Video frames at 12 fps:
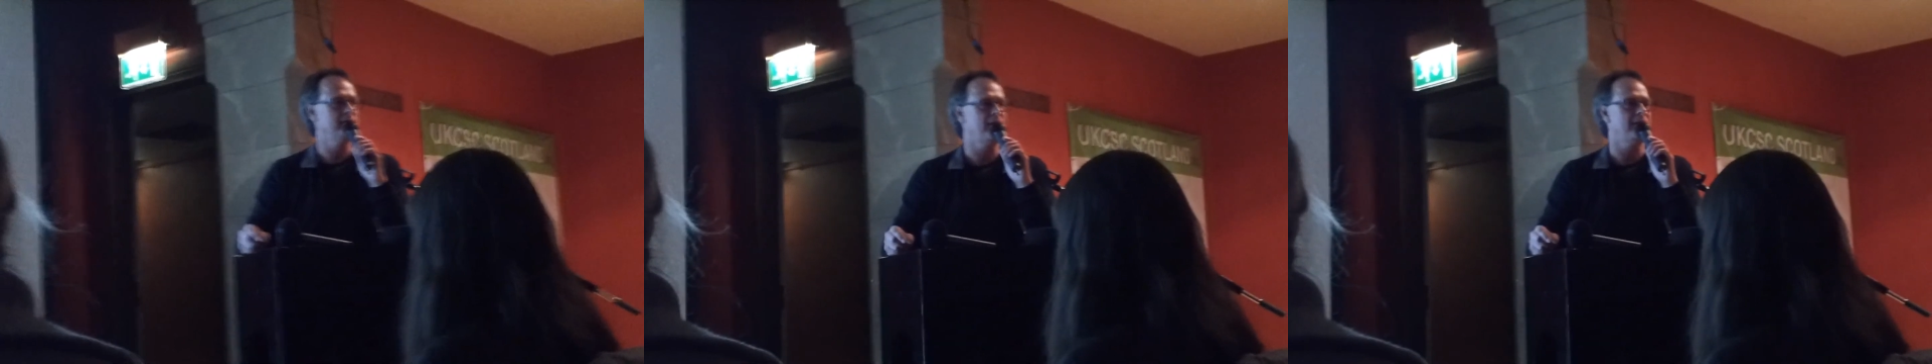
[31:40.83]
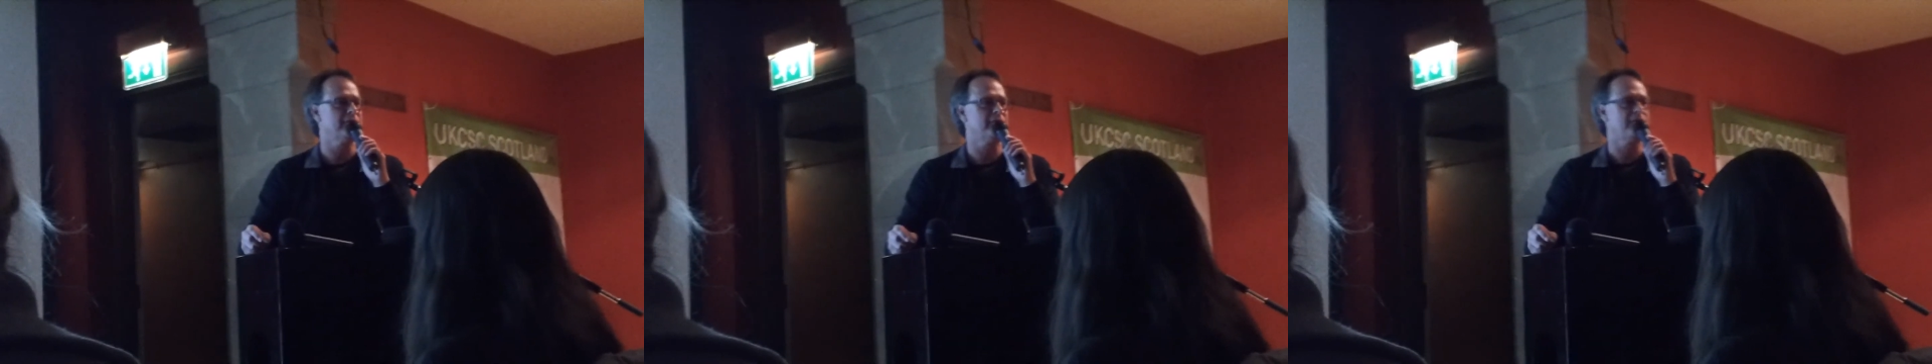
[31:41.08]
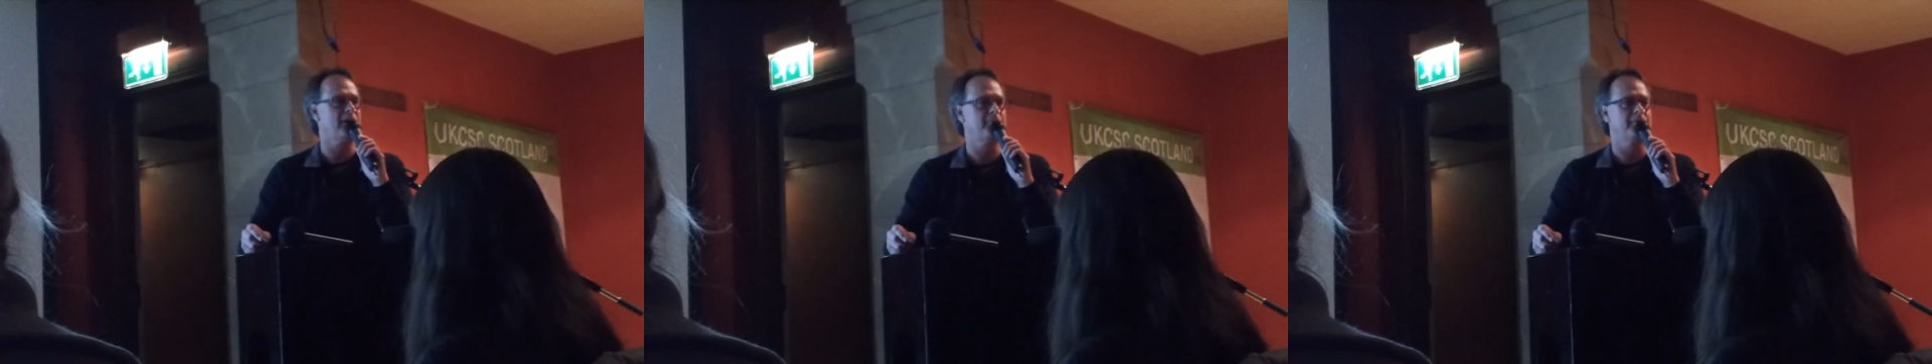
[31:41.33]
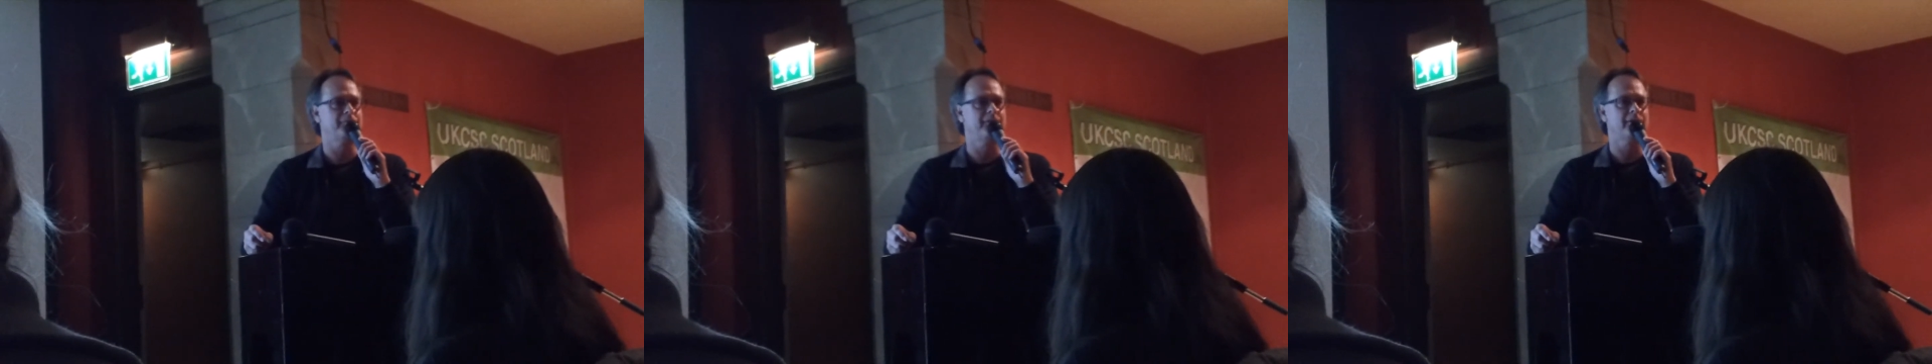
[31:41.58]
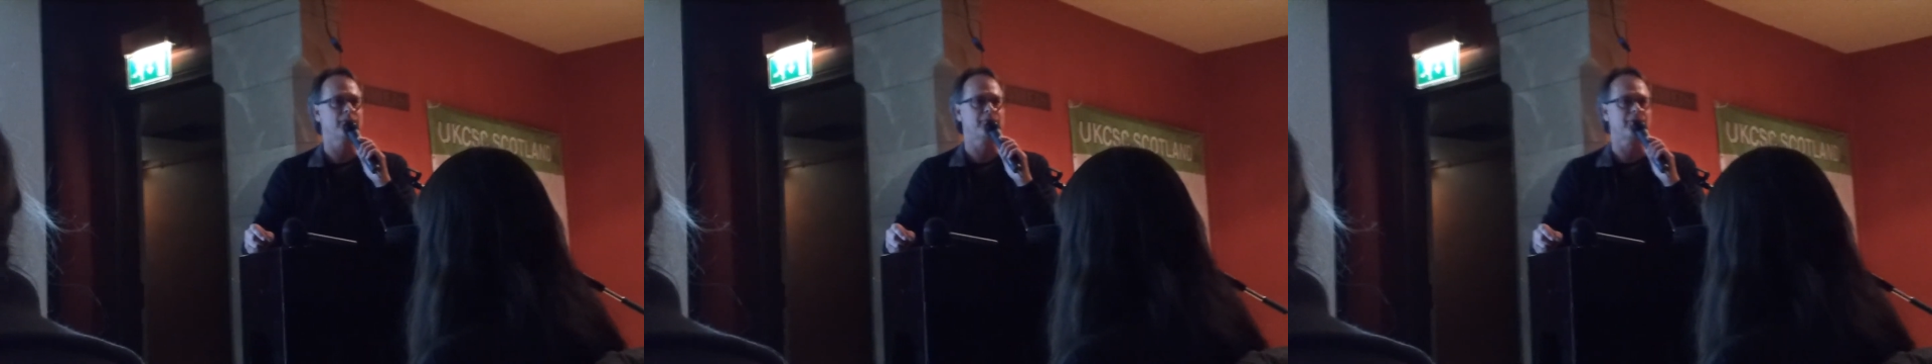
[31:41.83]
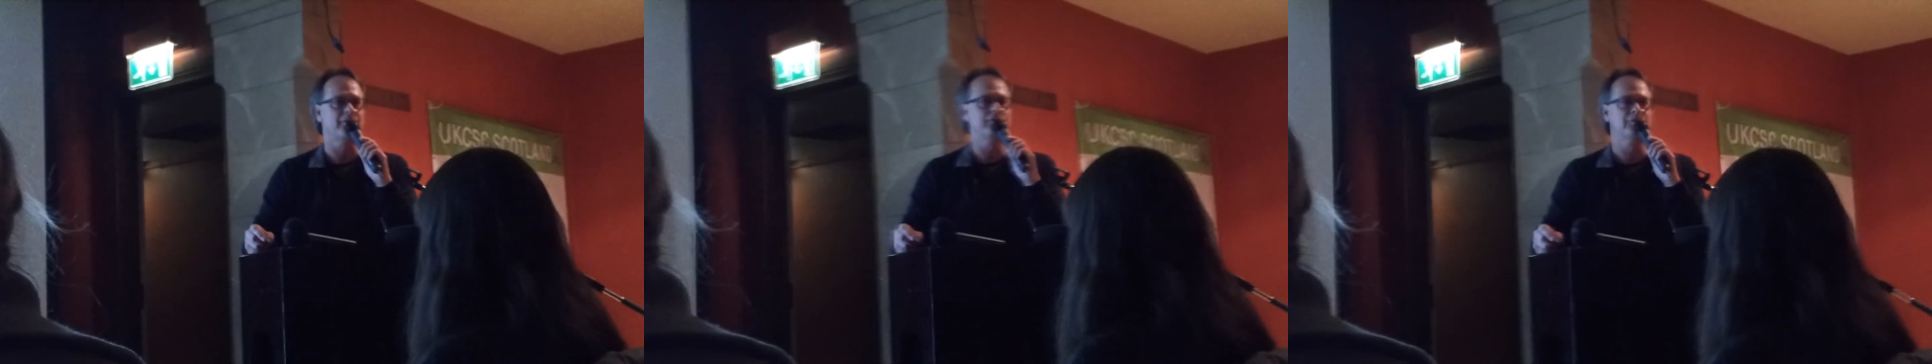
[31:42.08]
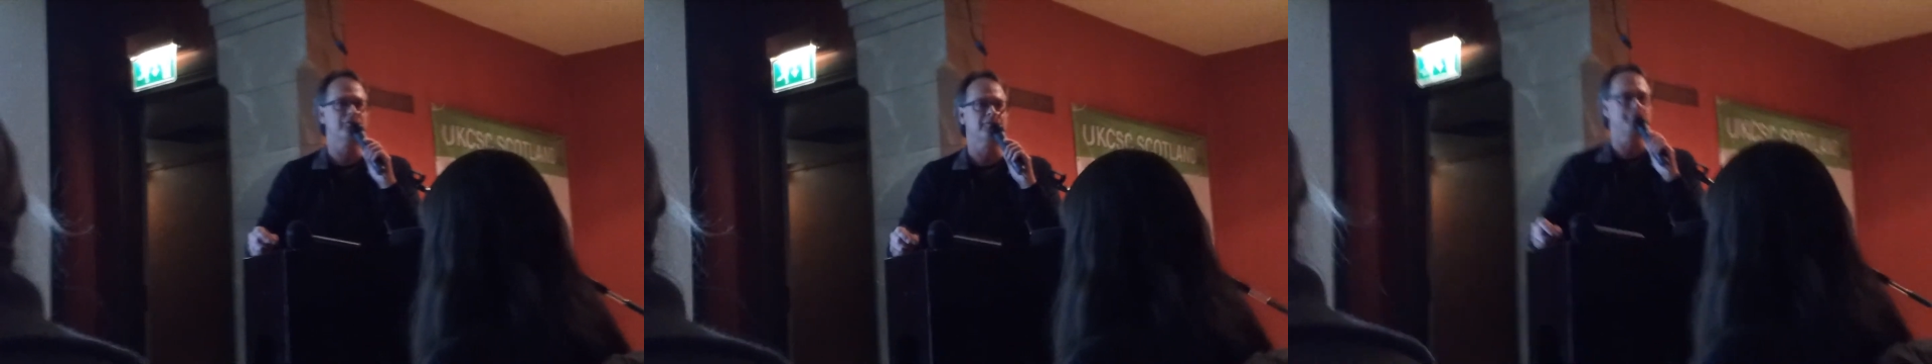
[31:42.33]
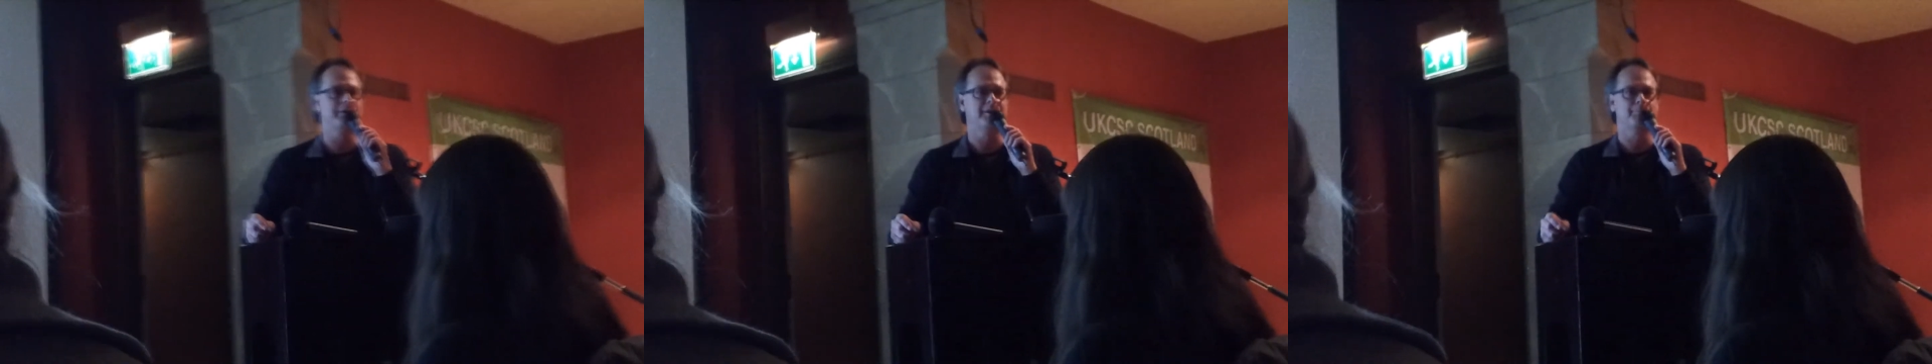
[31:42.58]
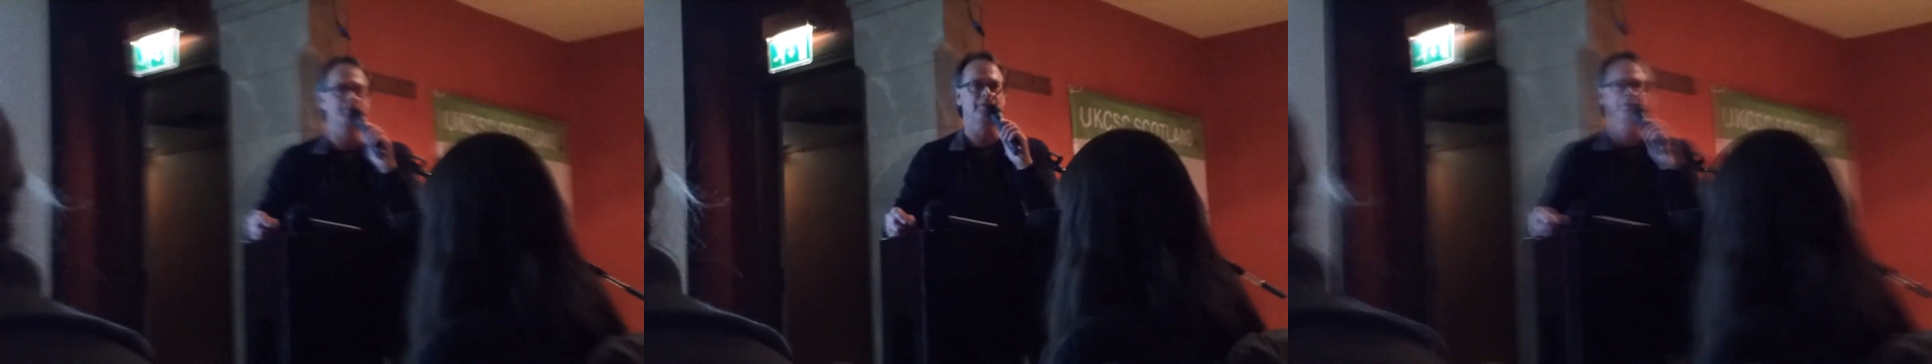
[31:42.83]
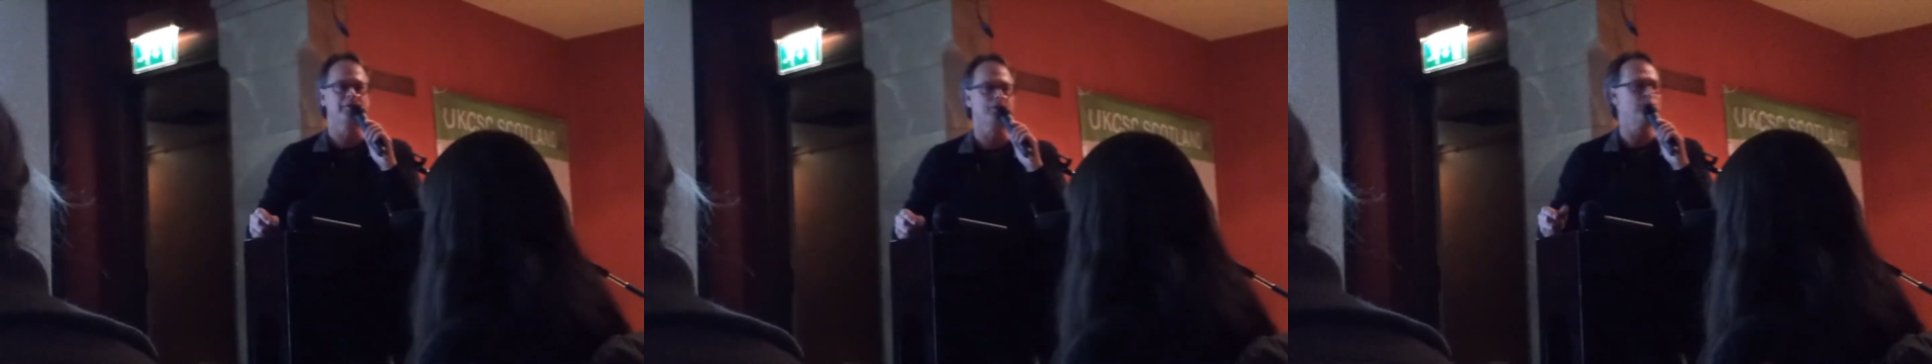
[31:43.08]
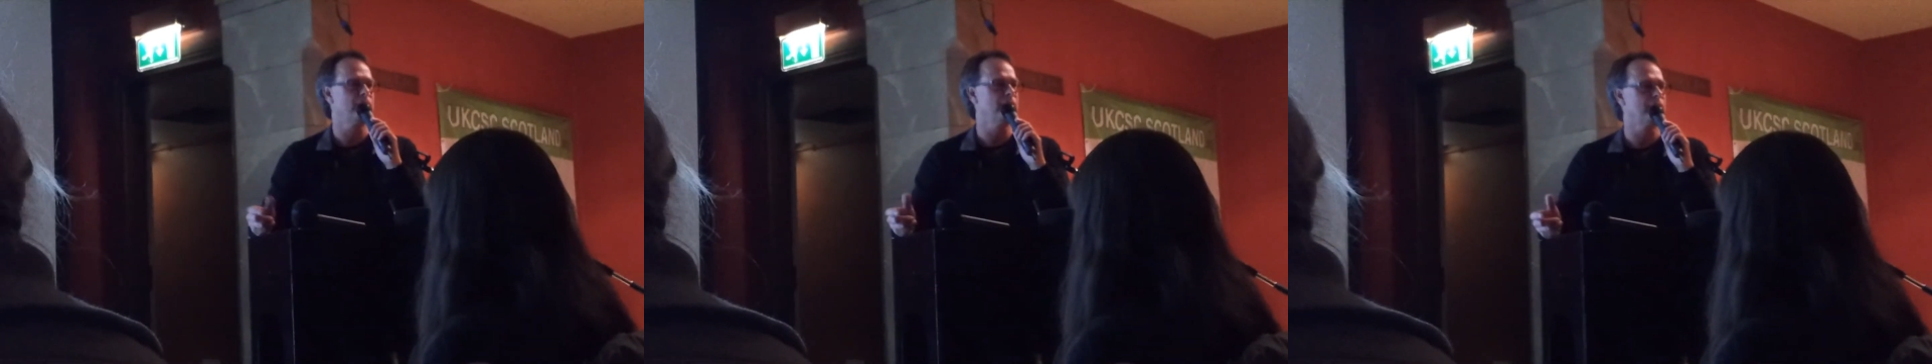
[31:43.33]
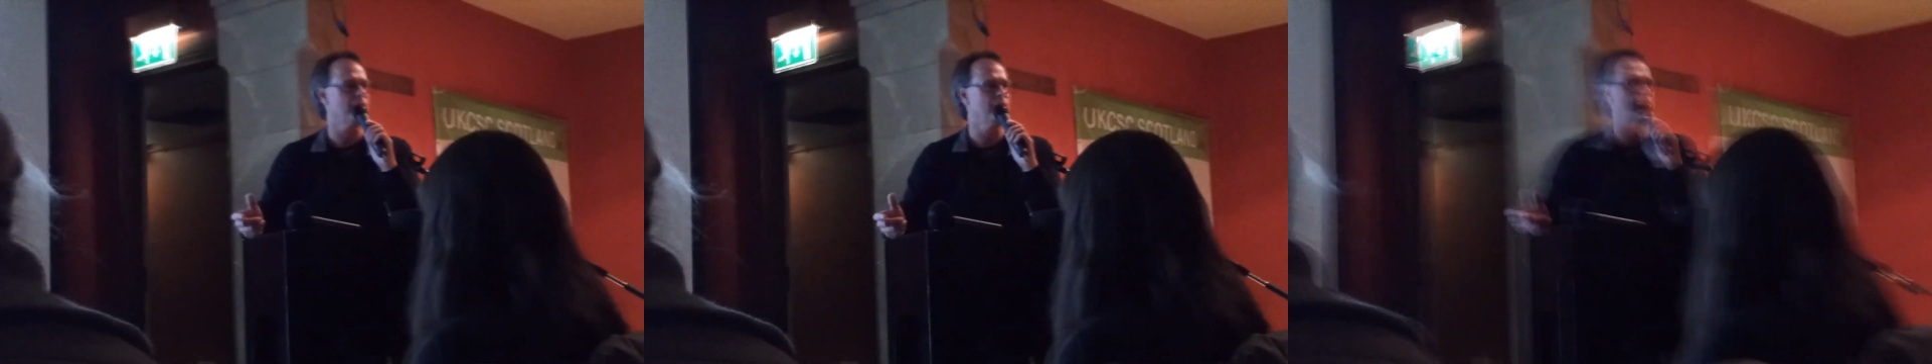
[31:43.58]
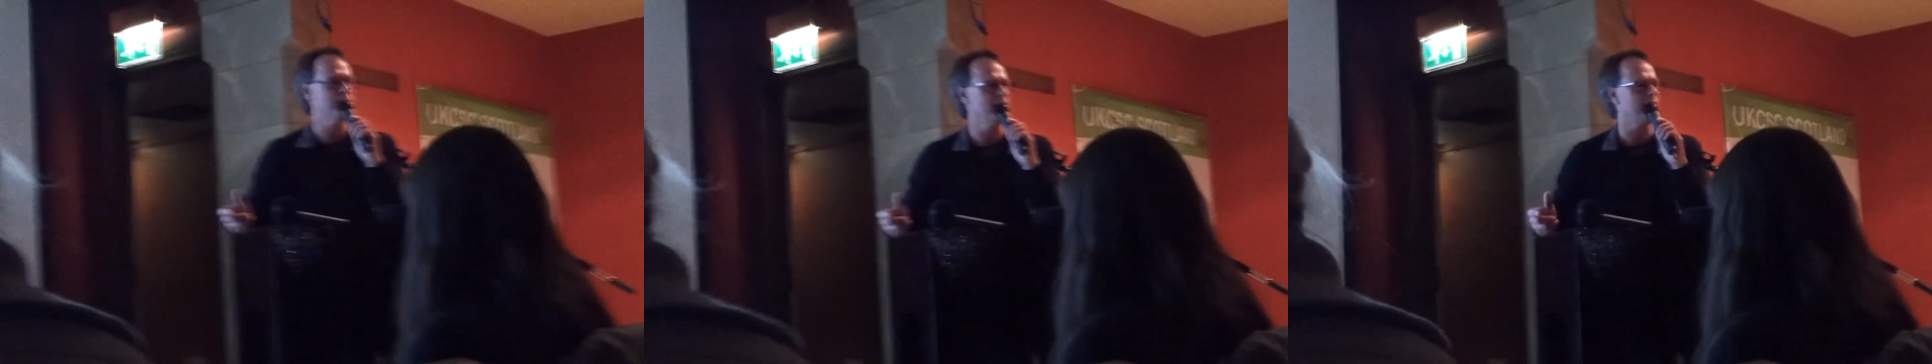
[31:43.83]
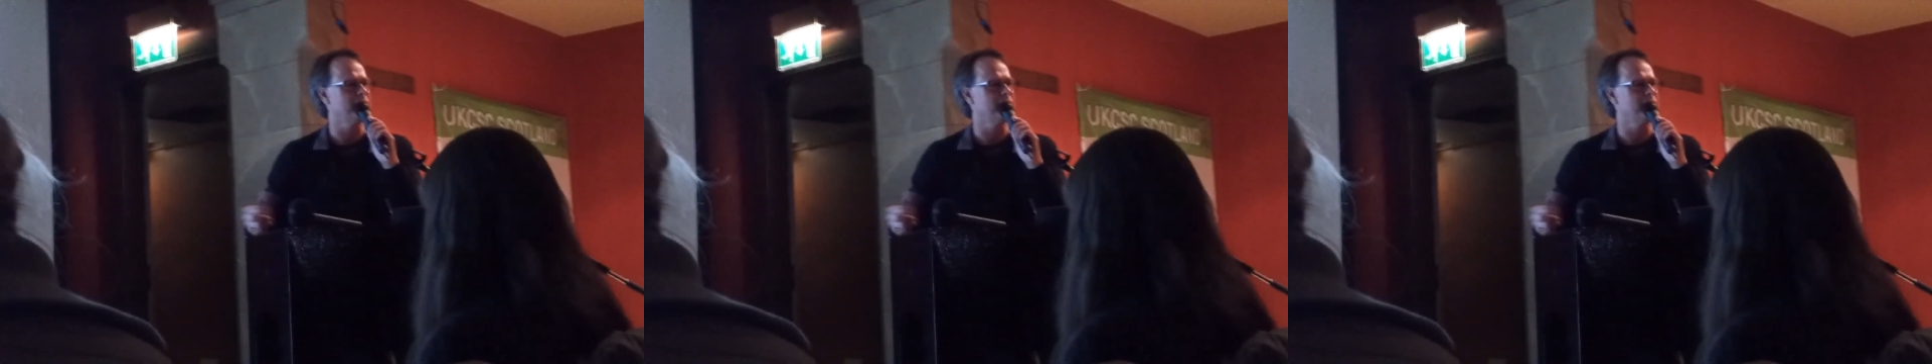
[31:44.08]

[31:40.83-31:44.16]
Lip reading: non-stop affair with hundreds of people and local growers,